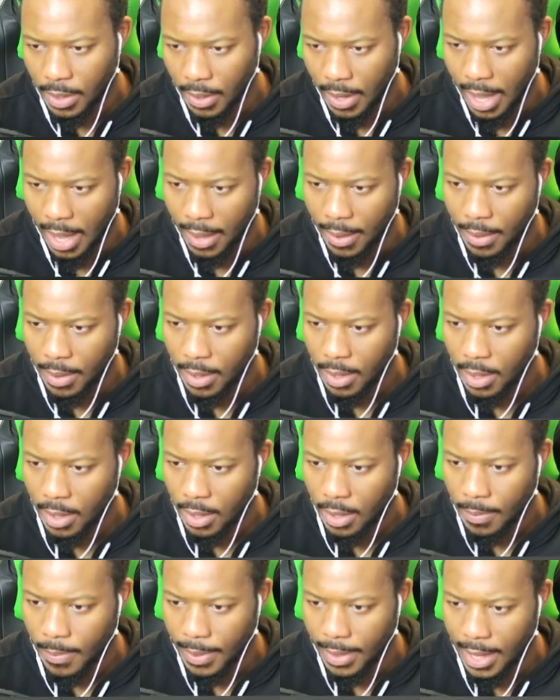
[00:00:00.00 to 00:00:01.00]
Okay.
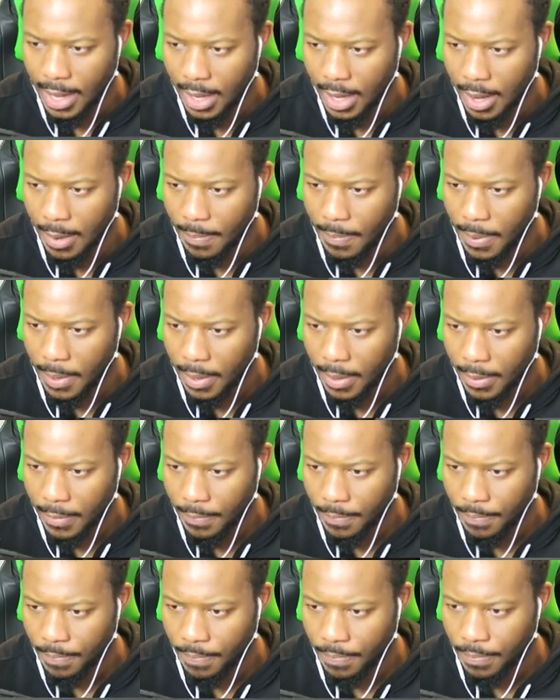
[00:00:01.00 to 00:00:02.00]
Open that up.
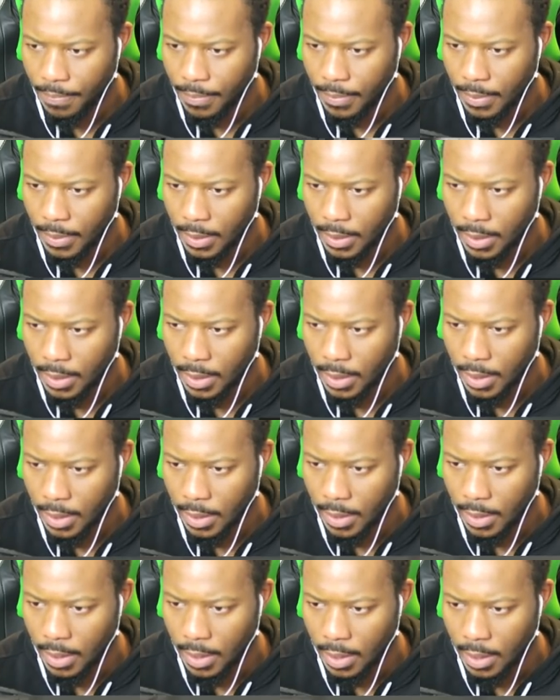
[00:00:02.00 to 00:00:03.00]

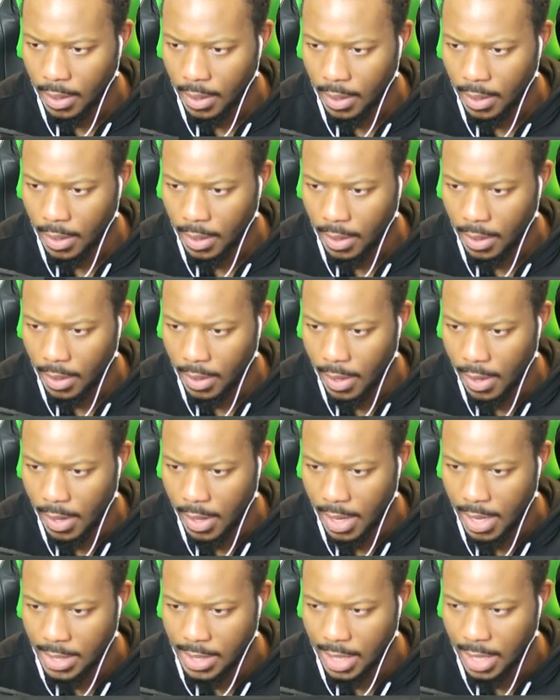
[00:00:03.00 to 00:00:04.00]
All right. There
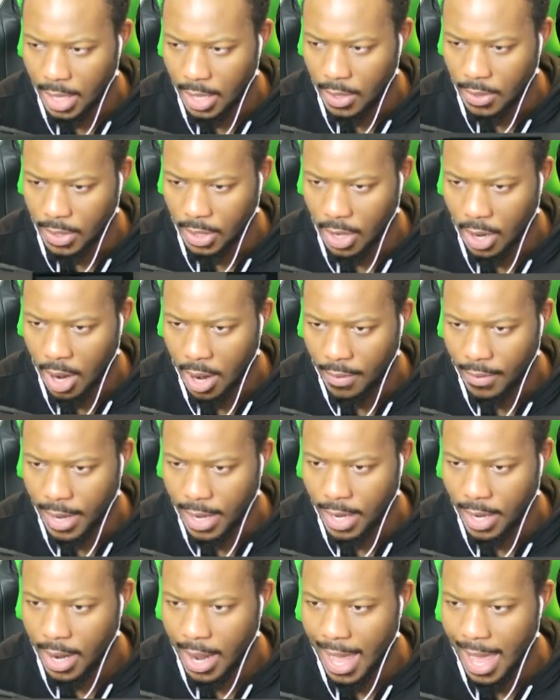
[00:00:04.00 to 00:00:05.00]
it is. I can use the card
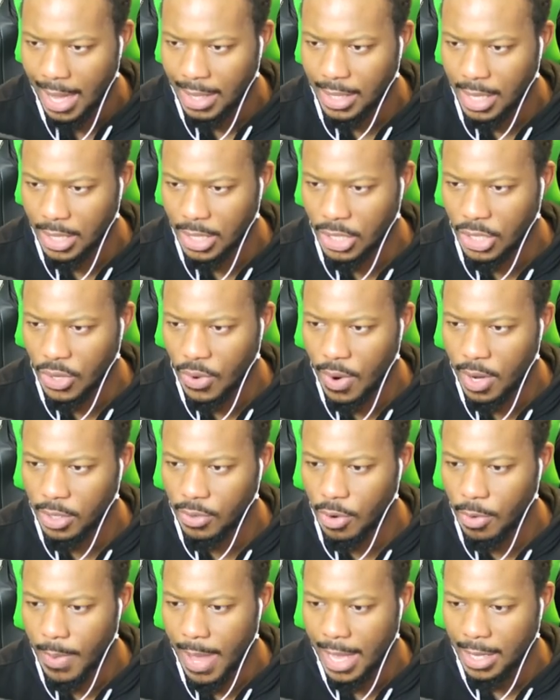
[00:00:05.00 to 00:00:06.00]
reader. Access to
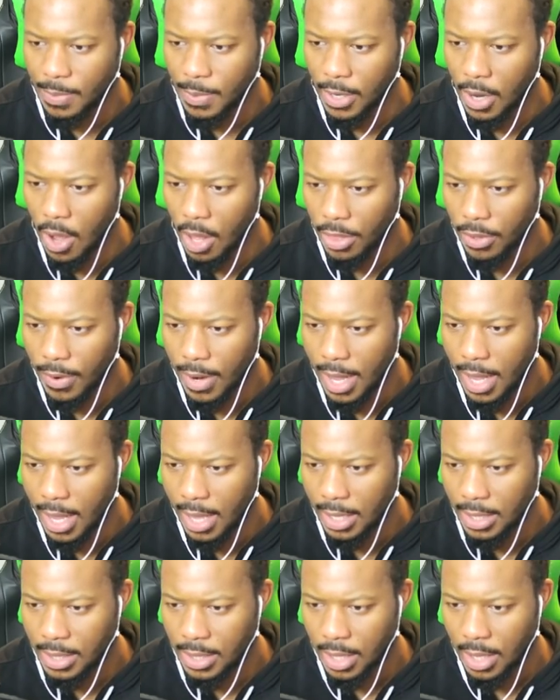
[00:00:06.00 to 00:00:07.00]
storage room has been
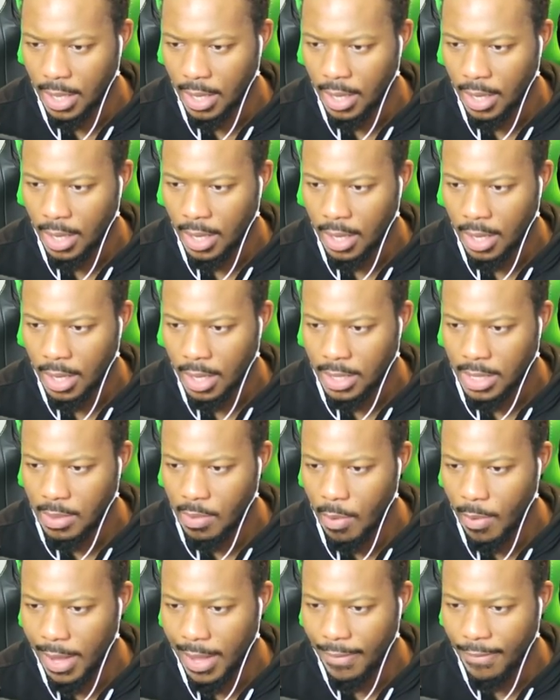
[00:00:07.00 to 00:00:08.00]
authorized.
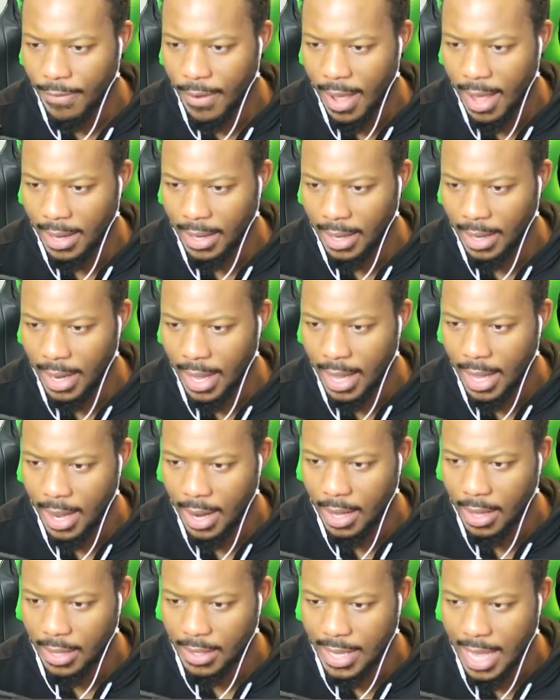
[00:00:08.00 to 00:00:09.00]
See what we can find in
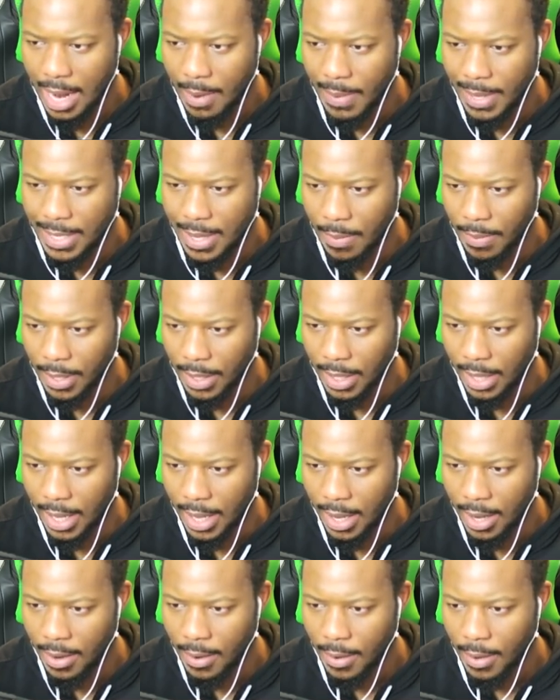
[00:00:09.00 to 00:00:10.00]
here. There's got to be something in
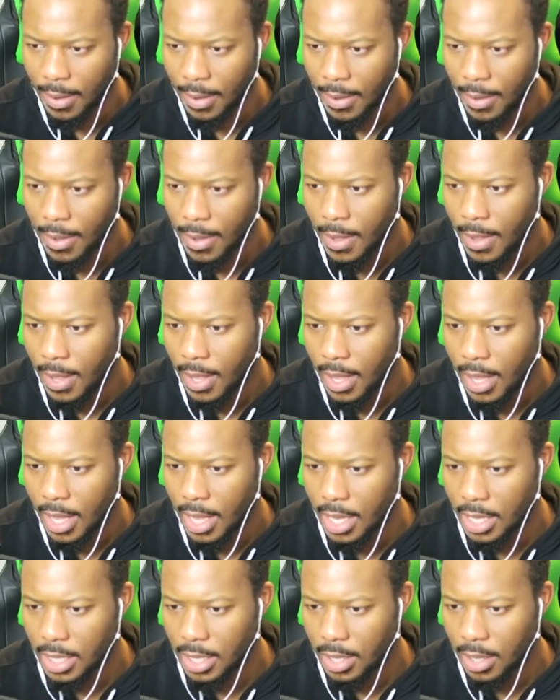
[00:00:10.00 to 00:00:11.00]
here.
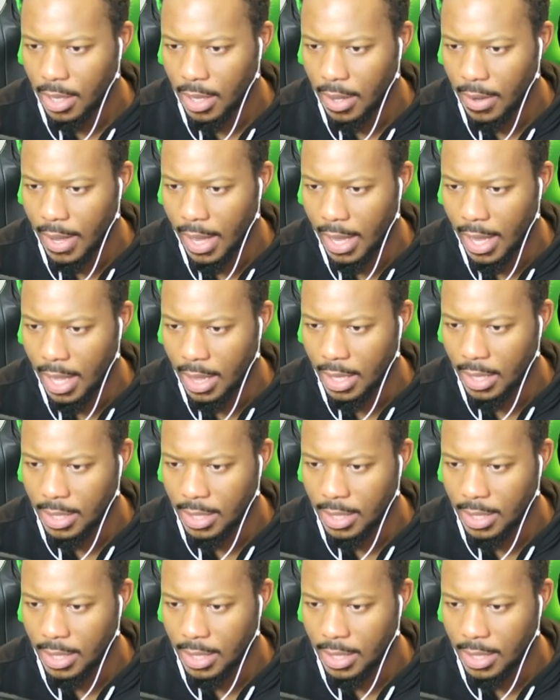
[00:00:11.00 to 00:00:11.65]
Okay, yeah,